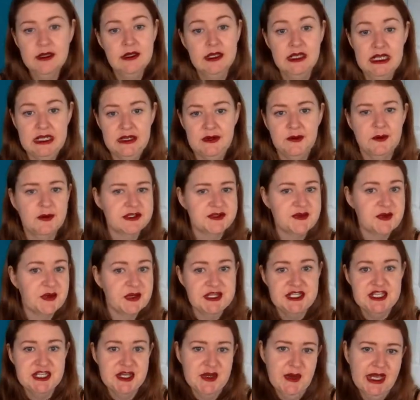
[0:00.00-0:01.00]
you know, that's what
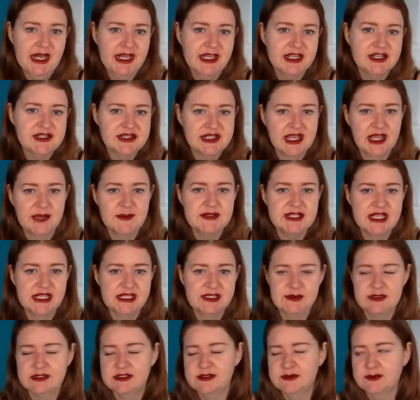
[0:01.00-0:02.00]
you do, and you just get
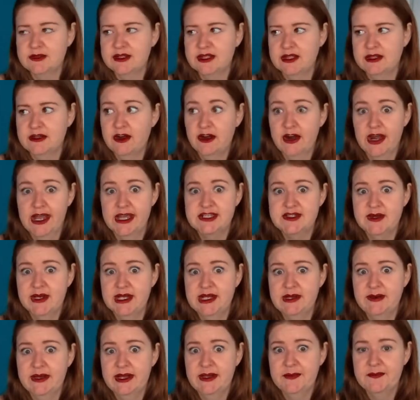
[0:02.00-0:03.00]
obsessed with something, or I do
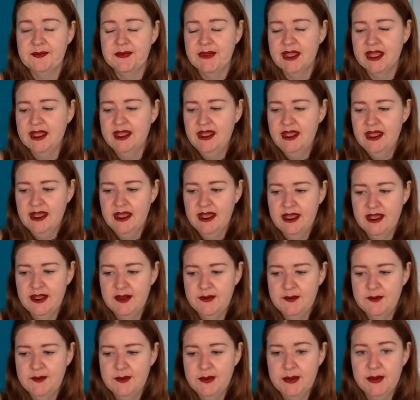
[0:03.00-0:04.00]

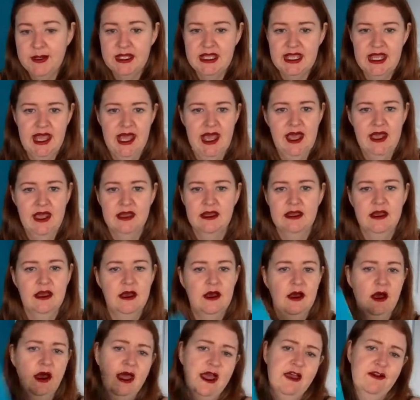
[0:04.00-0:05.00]
anyway. But yeah,
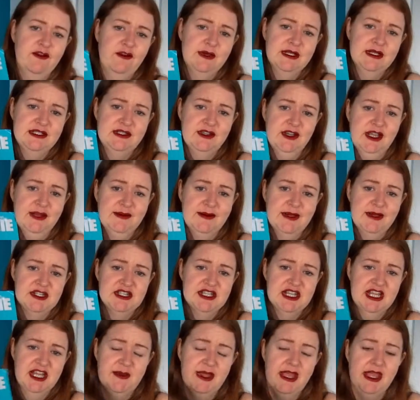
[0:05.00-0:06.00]
Everybody's Talking About
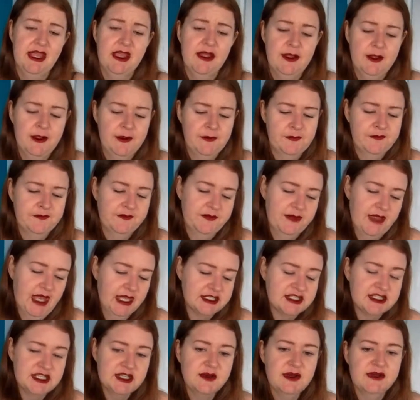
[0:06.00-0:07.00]
Jamie. I
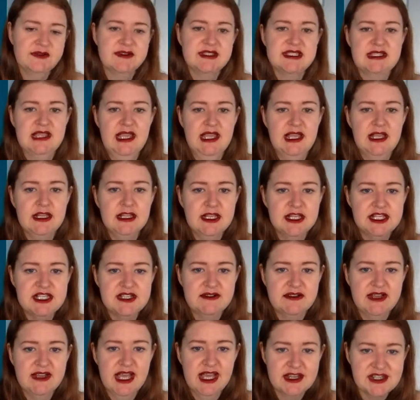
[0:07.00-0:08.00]
do have a slight
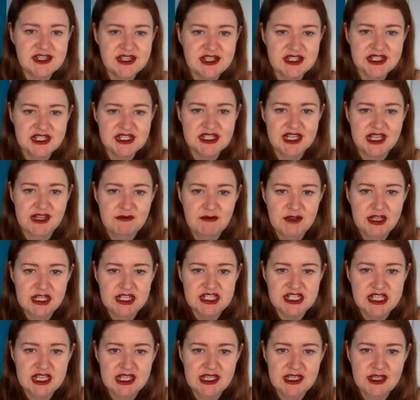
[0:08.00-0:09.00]
allergic reaction to Shane
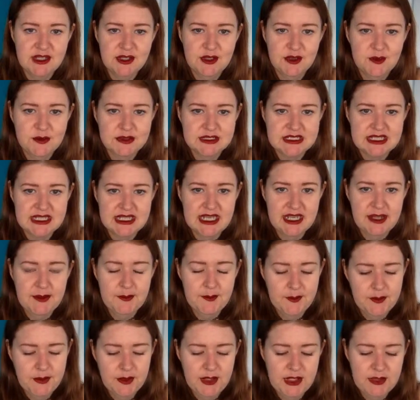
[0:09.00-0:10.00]
Ritchie, who was in it,
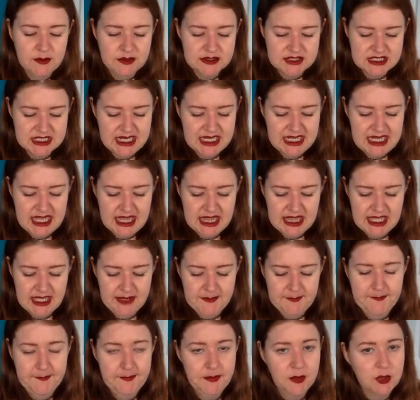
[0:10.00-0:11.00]
but he wasn't in it
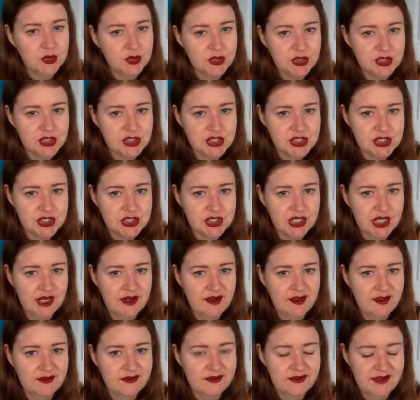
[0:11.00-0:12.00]
that much,
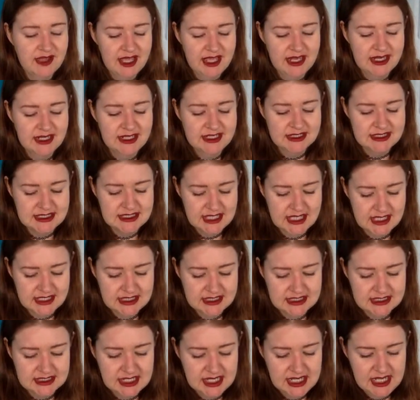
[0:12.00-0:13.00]
in all fairness,
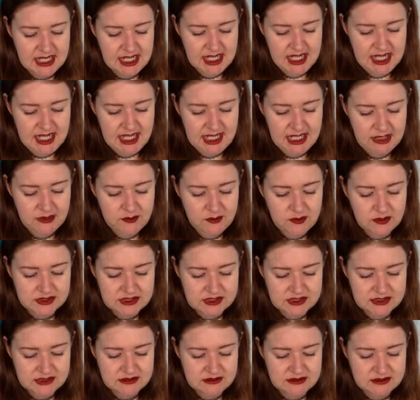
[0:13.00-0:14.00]
and he
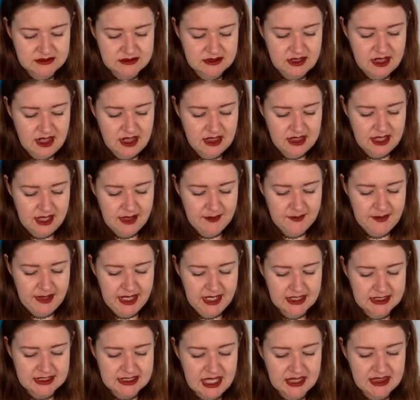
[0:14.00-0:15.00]
wasn't that
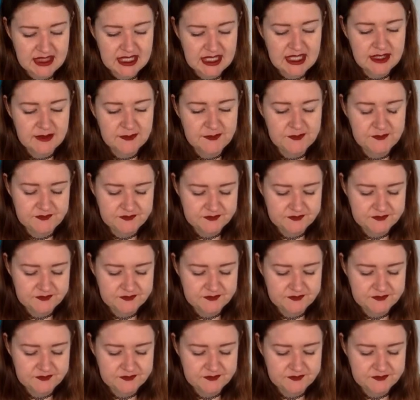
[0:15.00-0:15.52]
bad. I think